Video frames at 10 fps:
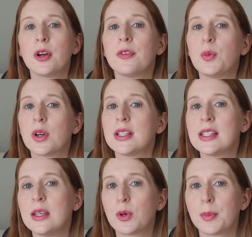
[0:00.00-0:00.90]
if you want to
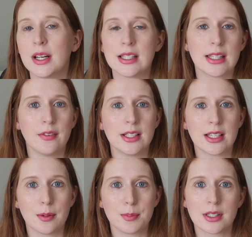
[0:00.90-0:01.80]
see more money saving
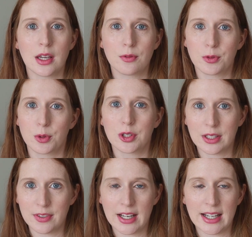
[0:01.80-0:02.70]
tips and frugal
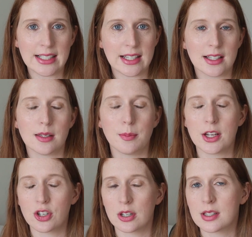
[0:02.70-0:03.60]
living ideas,
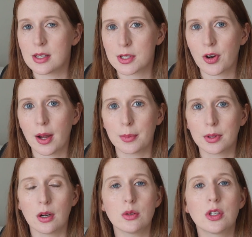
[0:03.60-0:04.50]
make sure to subscribe
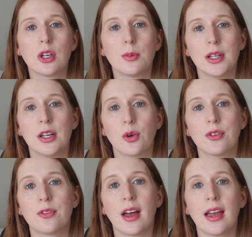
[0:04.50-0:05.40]
below so you can be
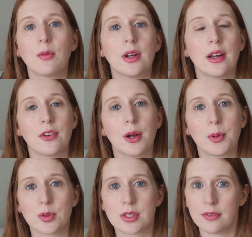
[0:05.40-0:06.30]
notified whenever I
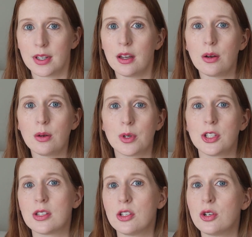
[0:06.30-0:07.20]
post a video,
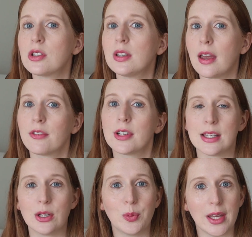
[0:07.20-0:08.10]
which is usually every
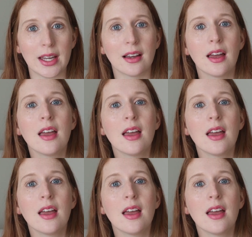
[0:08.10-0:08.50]
single week.